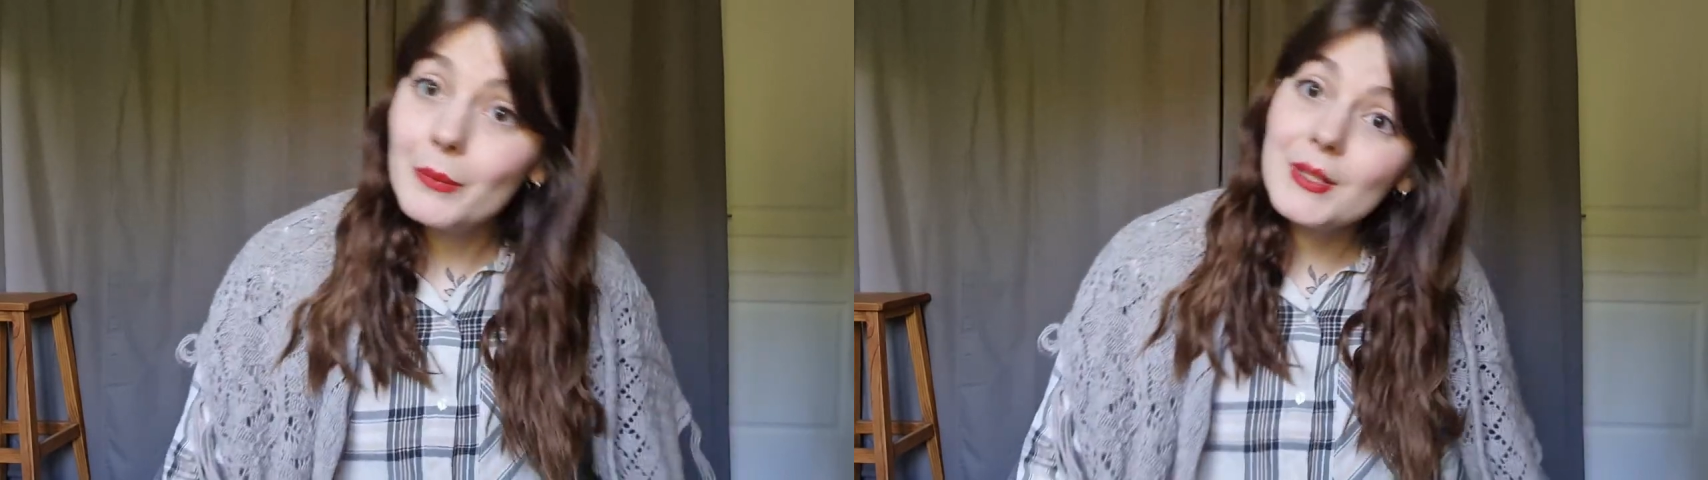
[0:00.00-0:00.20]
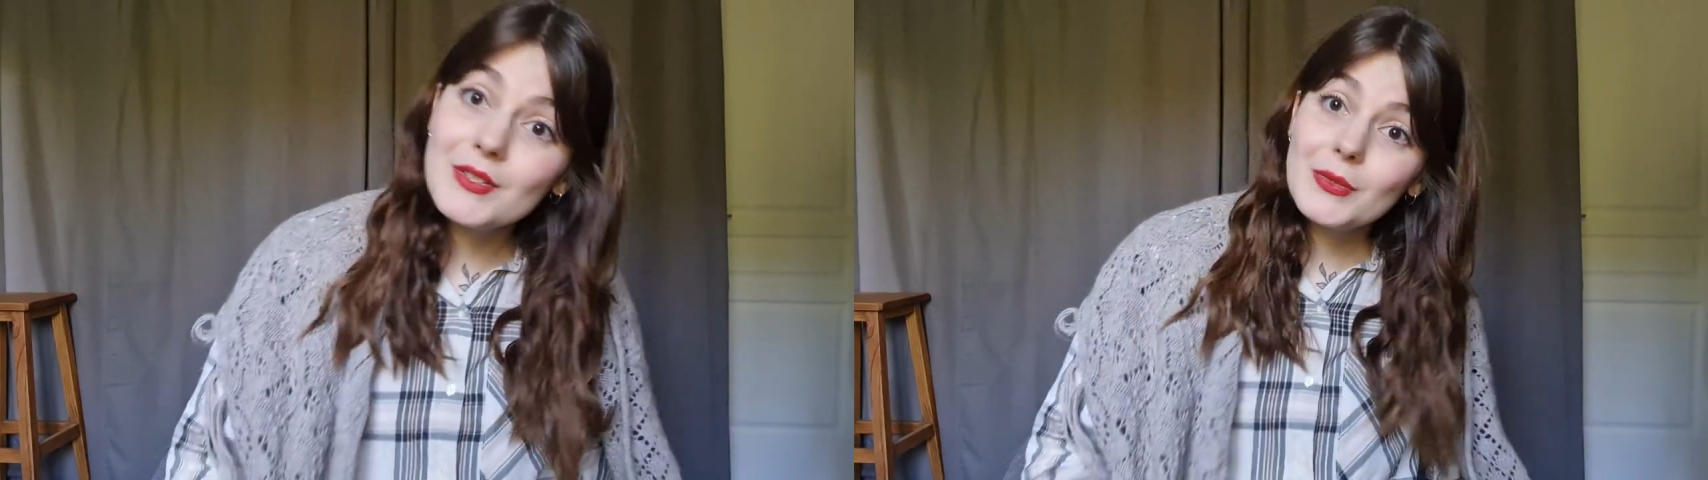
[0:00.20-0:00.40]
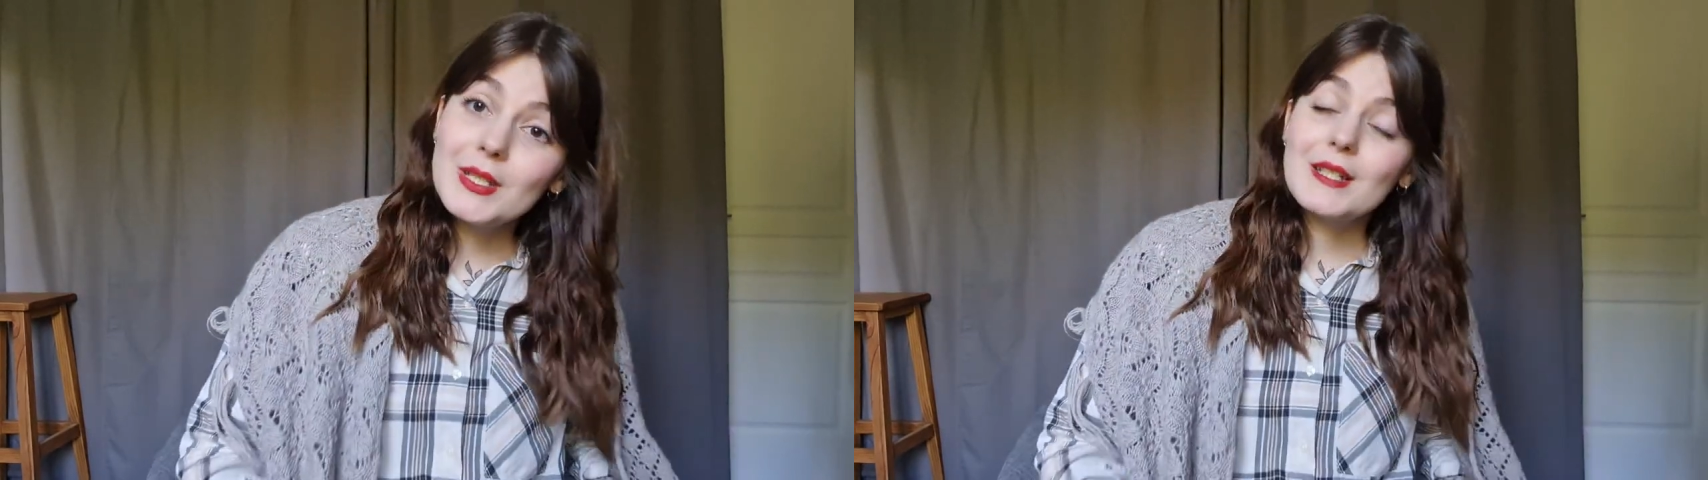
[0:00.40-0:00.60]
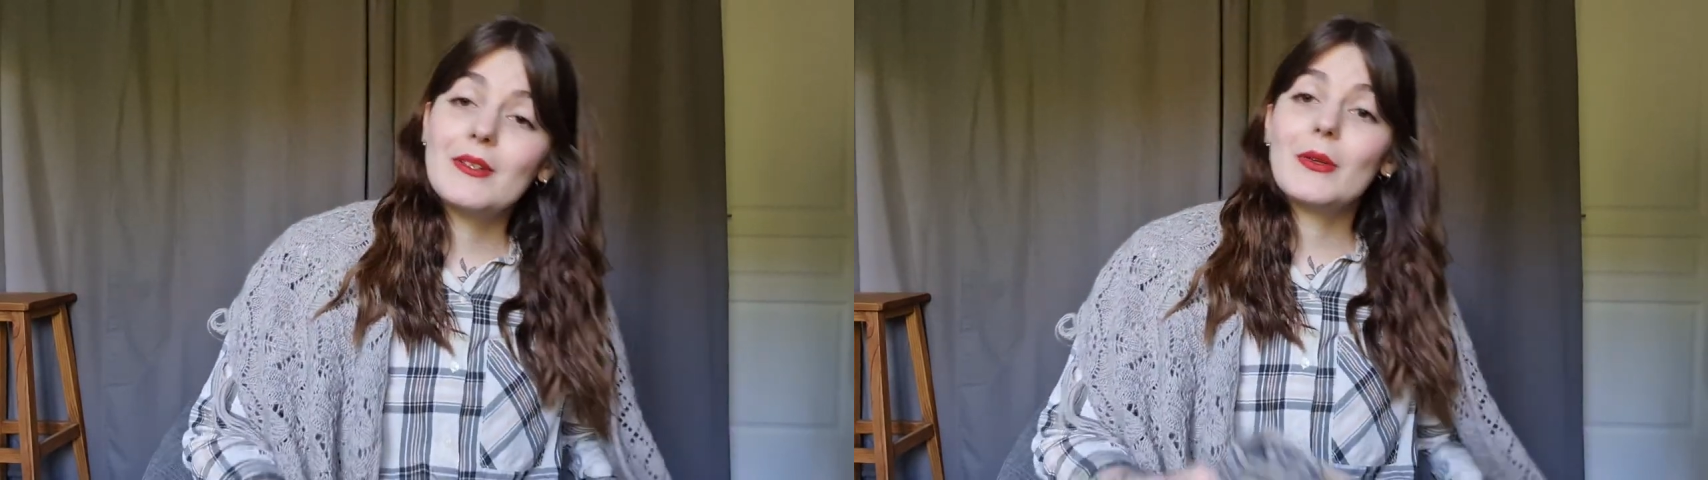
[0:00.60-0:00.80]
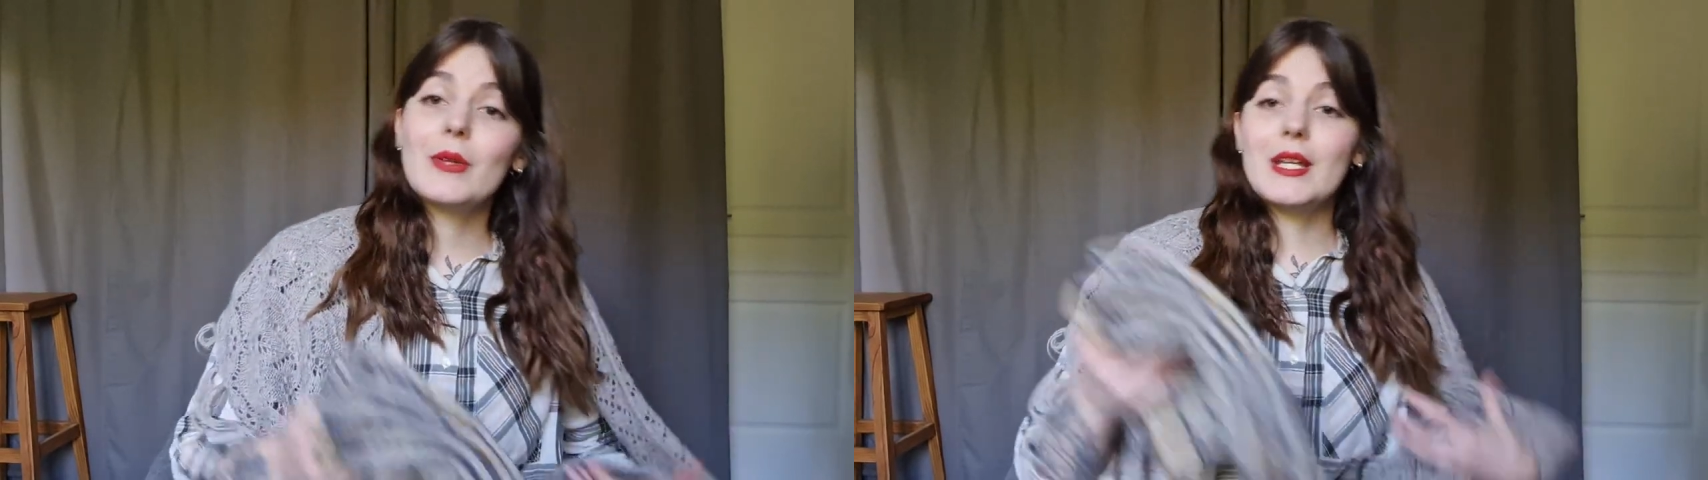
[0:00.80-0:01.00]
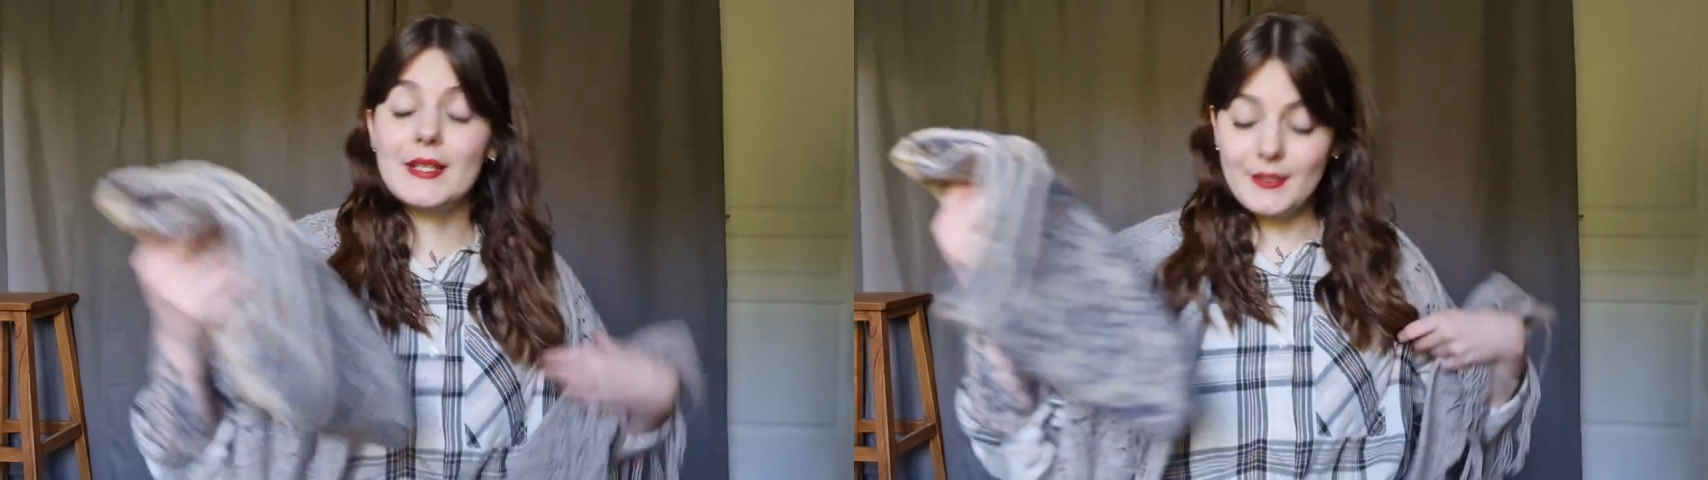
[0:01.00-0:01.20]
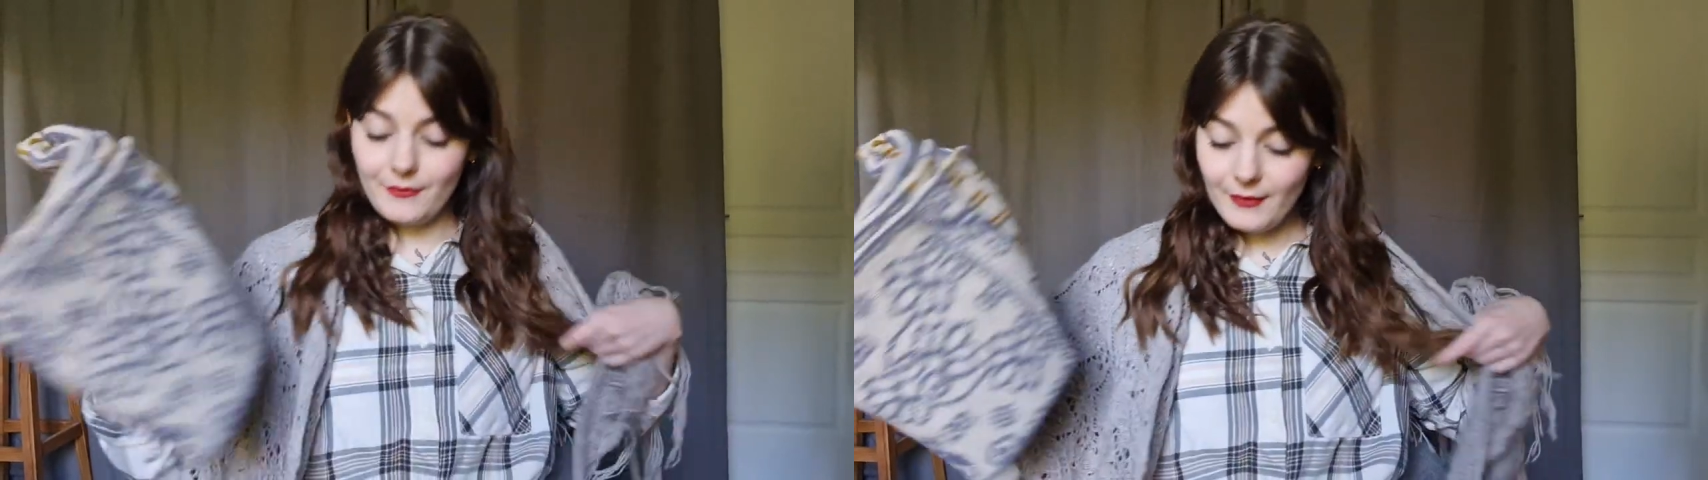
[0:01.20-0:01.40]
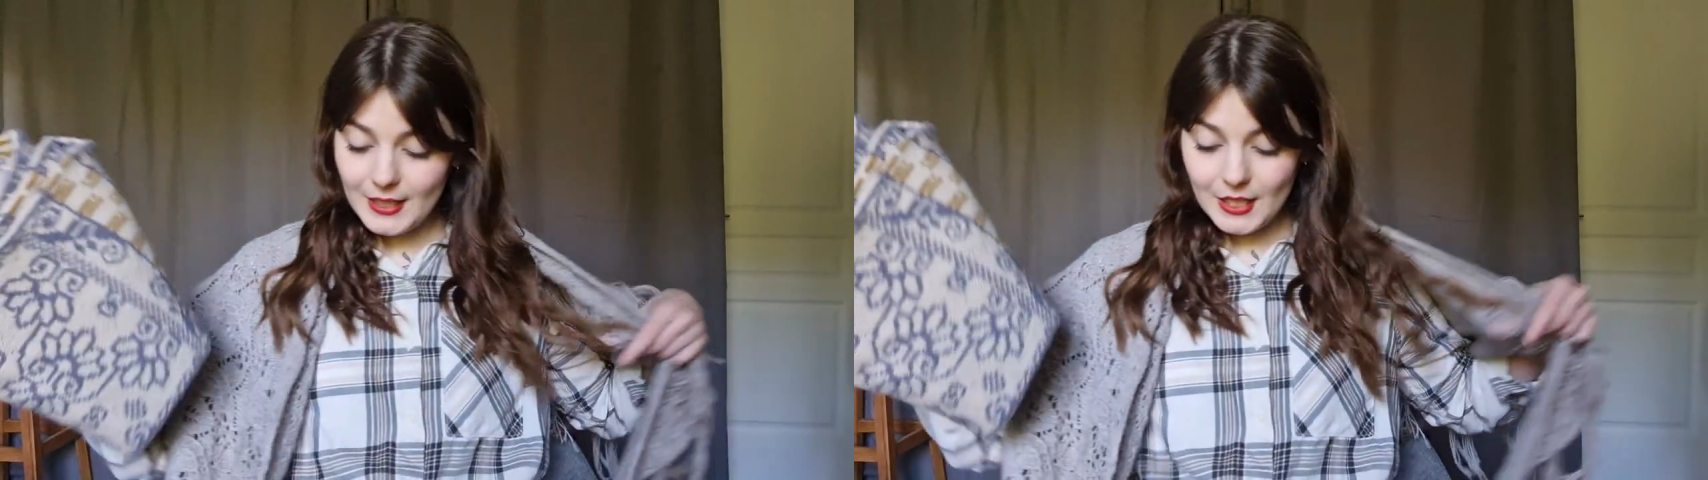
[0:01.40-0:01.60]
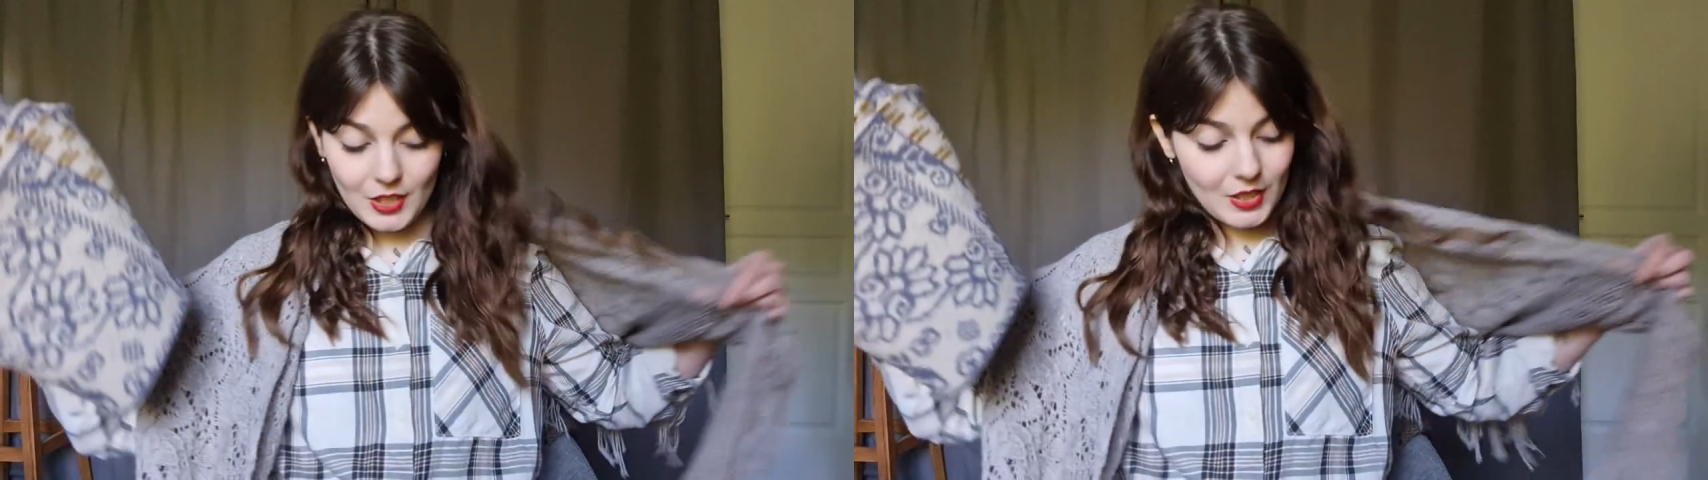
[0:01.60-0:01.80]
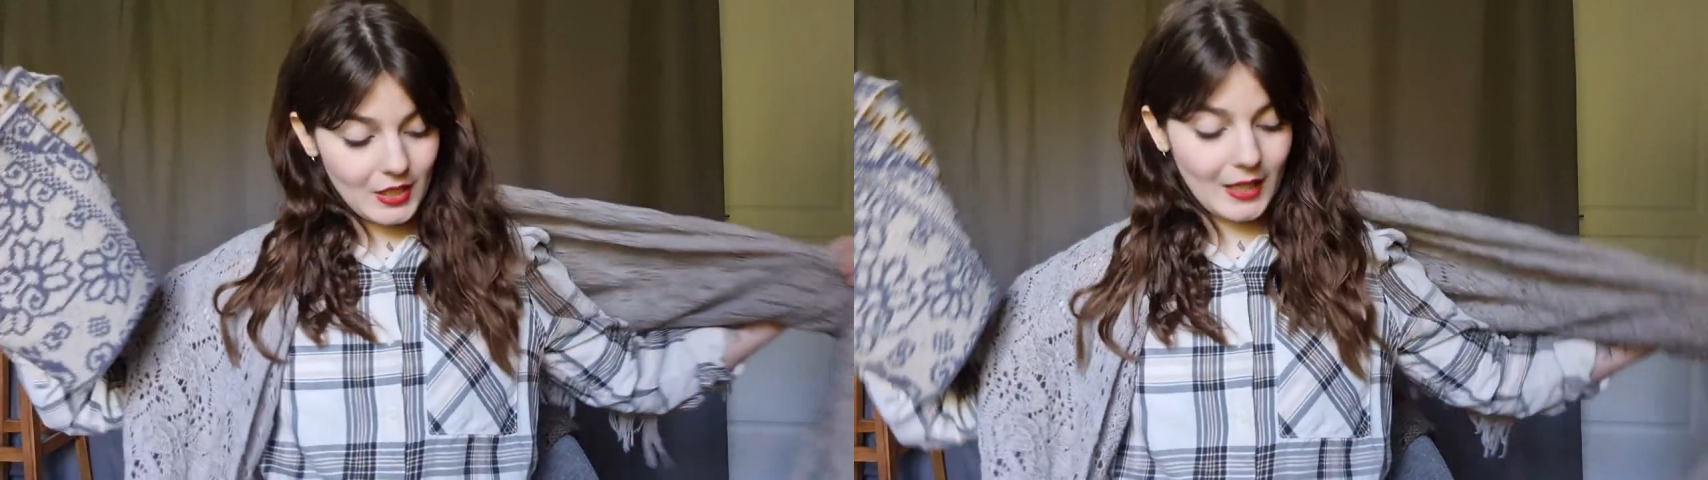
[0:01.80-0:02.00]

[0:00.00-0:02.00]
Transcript: mystery knit along is finished